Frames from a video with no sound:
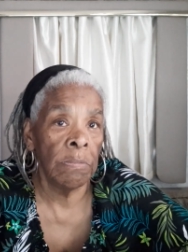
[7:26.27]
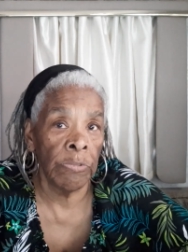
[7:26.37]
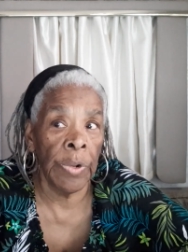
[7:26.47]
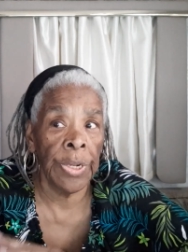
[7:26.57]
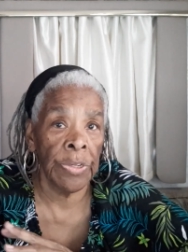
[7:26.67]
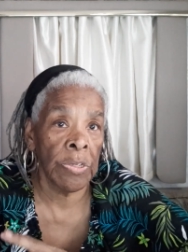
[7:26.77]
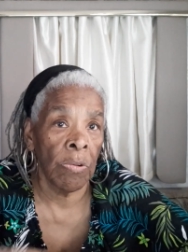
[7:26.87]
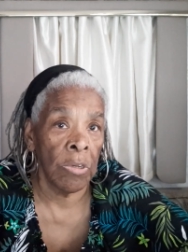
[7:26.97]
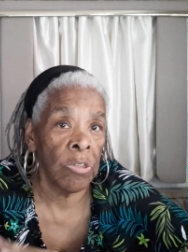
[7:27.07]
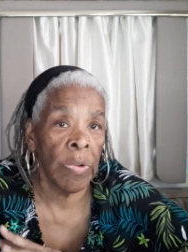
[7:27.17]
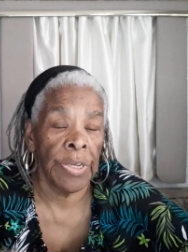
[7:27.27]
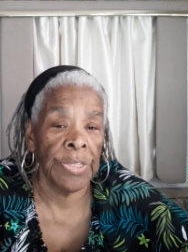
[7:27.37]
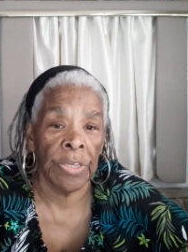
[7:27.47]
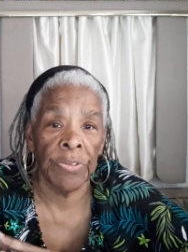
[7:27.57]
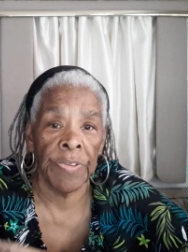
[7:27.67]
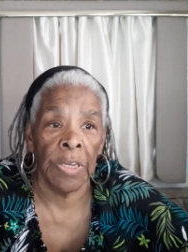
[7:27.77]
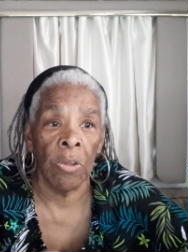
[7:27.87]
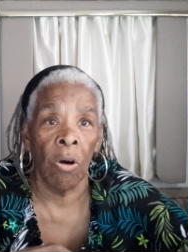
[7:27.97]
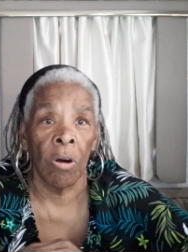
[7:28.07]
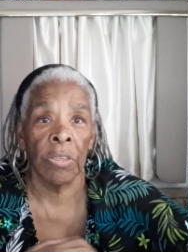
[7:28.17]
rig is only 26 feet
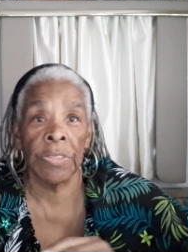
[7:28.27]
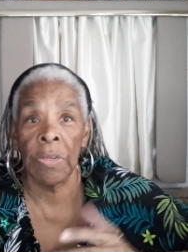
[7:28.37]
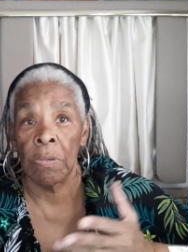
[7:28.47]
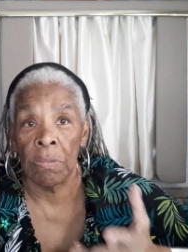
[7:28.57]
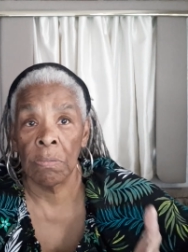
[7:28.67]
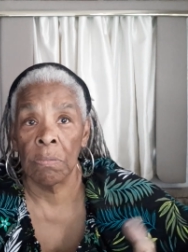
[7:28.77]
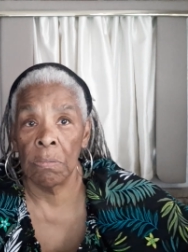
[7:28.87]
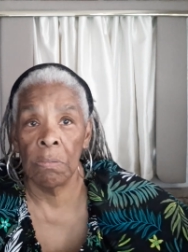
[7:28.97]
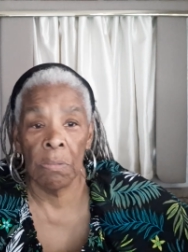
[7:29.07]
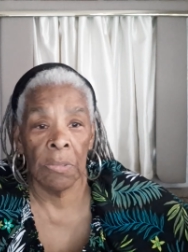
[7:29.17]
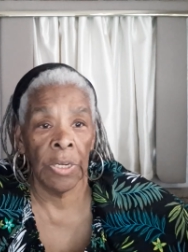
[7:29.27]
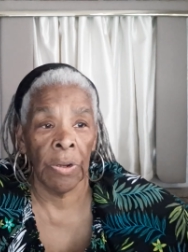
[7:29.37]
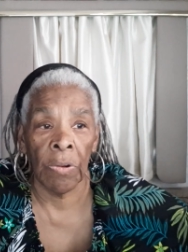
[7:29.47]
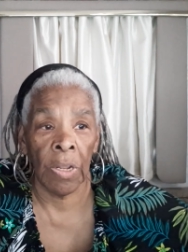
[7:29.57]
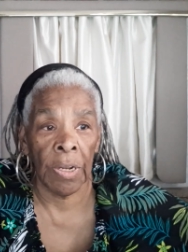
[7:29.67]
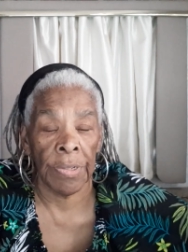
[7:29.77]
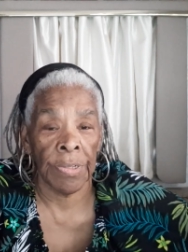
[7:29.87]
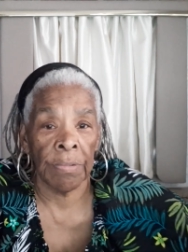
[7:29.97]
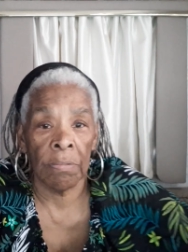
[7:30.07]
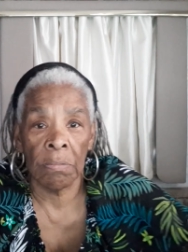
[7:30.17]
long, so, you know, that
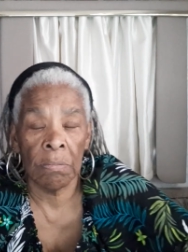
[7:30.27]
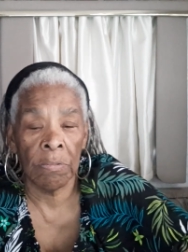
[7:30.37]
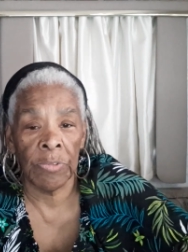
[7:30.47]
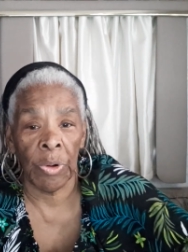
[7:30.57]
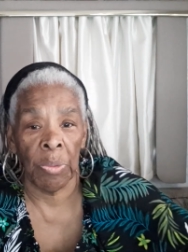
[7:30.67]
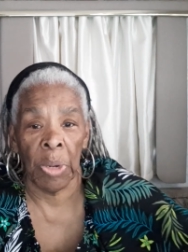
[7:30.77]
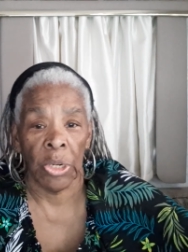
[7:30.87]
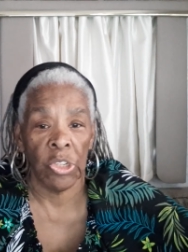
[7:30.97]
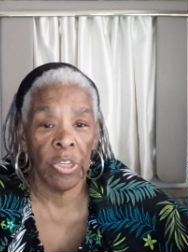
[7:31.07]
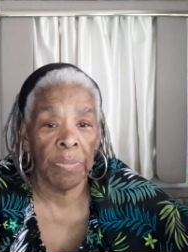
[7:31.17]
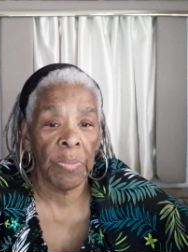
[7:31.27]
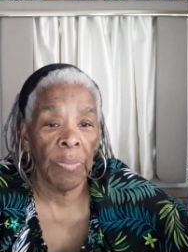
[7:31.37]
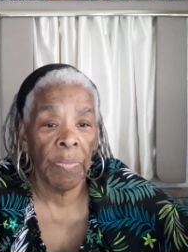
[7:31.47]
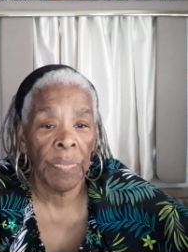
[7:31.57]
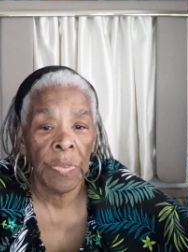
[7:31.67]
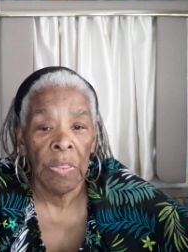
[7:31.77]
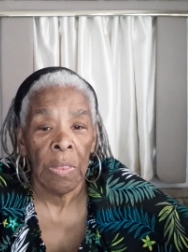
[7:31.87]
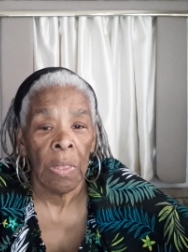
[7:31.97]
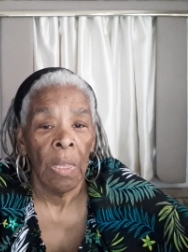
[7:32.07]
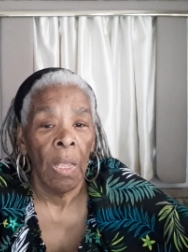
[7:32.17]
isn't very much.
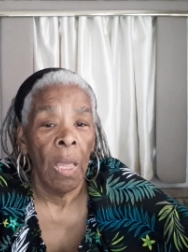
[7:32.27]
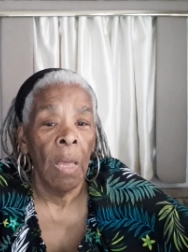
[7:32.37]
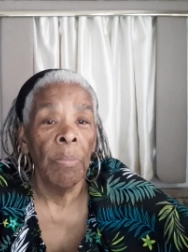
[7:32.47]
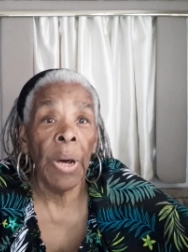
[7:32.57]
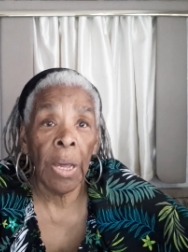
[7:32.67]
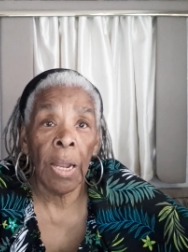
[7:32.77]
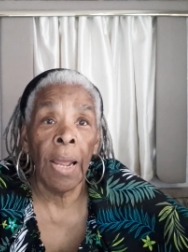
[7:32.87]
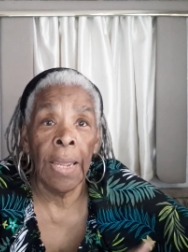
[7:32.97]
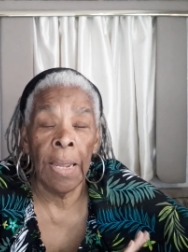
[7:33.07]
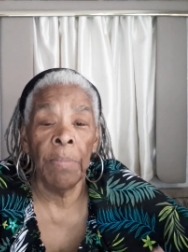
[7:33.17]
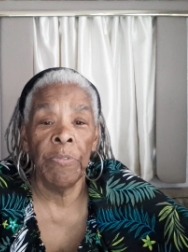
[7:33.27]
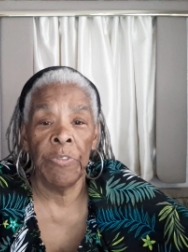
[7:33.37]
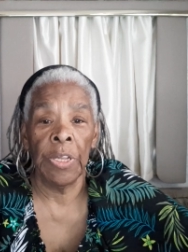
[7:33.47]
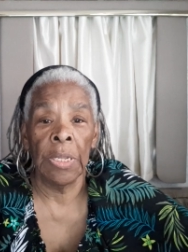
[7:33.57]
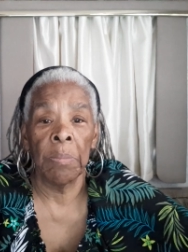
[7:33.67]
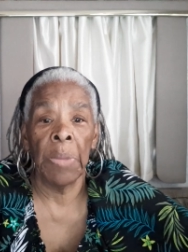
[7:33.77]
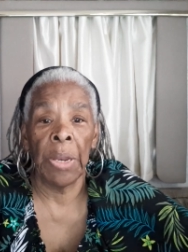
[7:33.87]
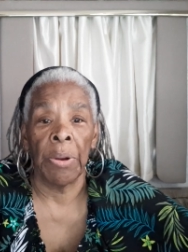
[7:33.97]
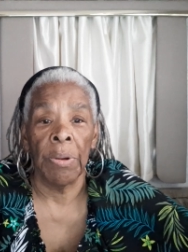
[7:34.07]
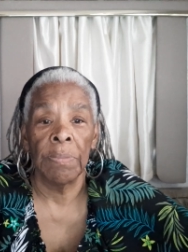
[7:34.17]
But I am feeling
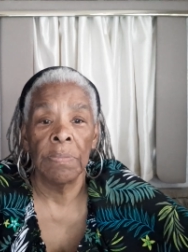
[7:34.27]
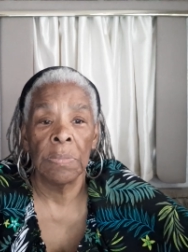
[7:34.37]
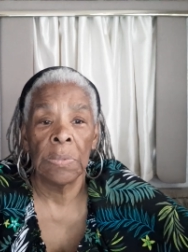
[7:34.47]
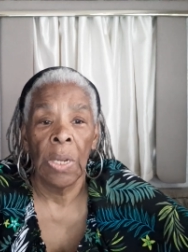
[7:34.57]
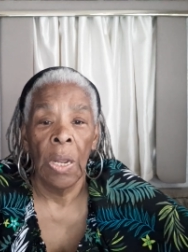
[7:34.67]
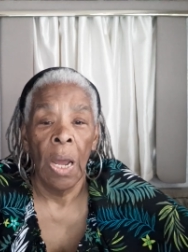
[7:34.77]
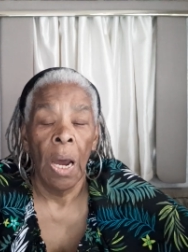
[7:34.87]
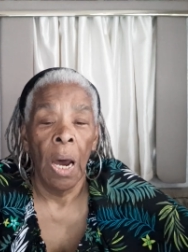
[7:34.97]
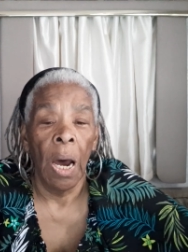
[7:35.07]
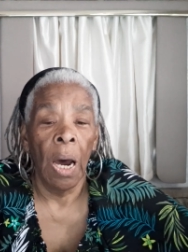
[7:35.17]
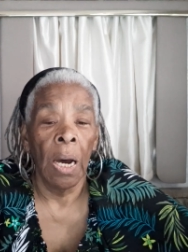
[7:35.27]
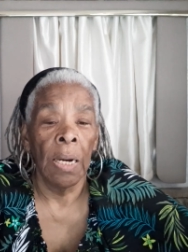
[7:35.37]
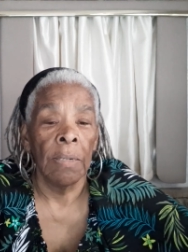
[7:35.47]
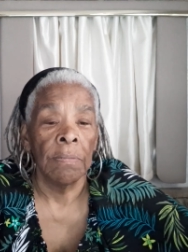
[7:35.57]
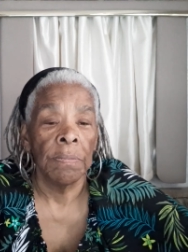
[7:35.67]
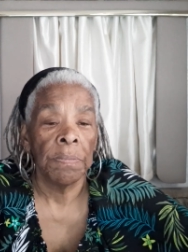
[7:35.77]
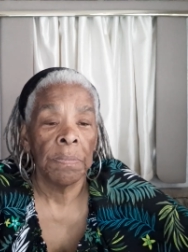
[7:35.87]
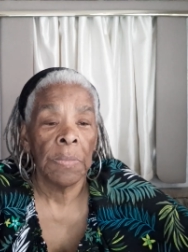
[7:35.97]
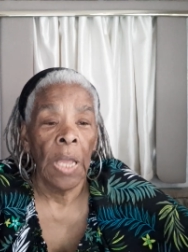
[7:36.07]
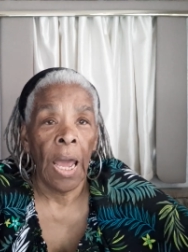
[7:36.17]
better.
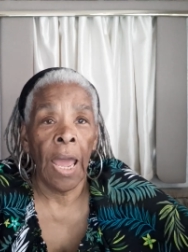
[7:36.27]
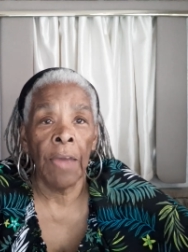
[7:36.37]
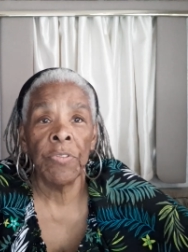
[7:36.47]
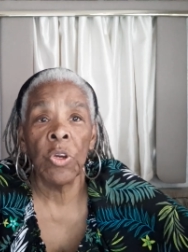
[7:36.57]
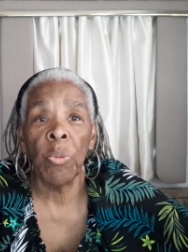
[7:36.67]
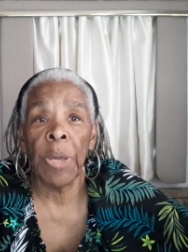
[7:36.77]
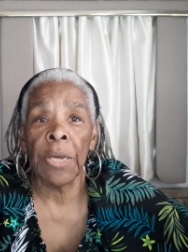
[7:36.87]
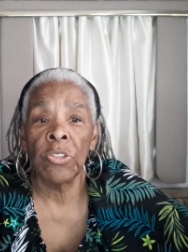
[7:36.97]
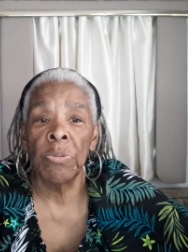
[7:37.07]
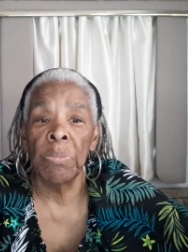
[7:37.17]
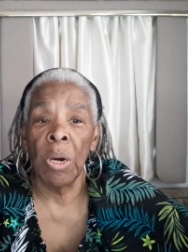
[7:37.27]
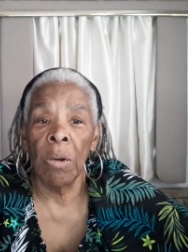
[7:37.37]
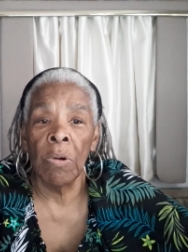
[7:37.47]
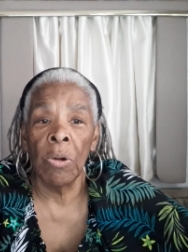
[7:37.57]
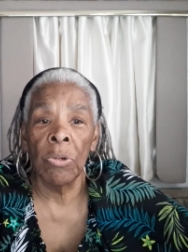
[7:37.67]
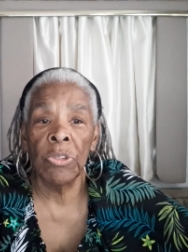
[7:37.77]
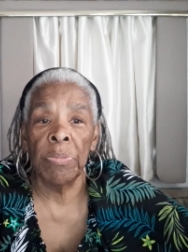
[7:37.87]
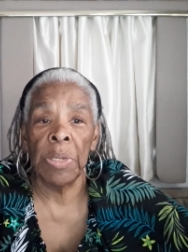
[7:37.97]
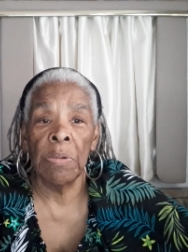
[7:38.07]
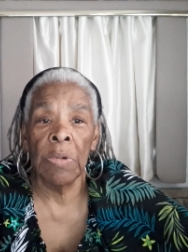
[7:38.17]
I have to go back tomorrow to
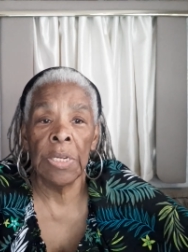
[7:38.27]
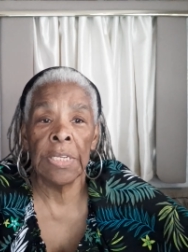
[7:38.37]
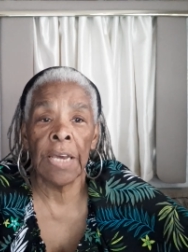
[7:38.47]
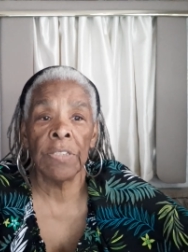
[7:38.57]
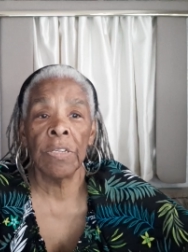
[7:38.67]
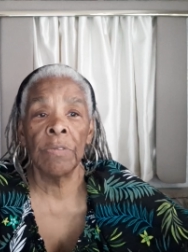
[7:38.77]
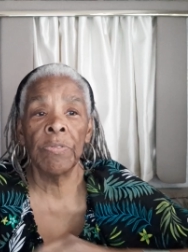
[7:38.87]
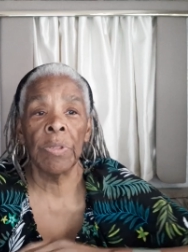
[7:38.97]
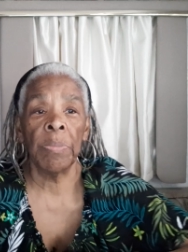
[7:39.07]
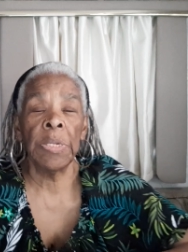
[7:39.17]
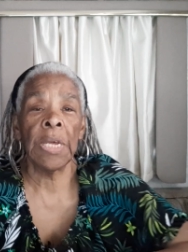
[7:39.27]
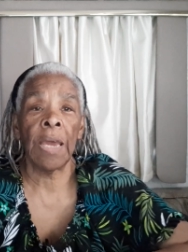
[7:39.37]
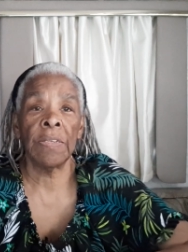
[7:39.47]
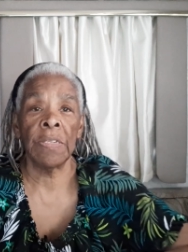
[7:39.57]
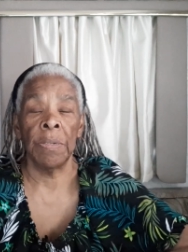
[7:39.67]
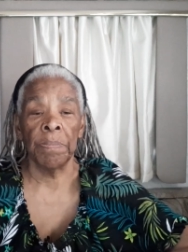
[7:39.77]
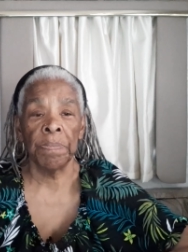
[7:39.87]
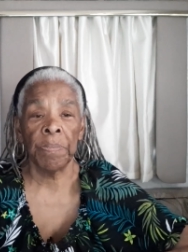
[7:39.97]
be retested for the potassium.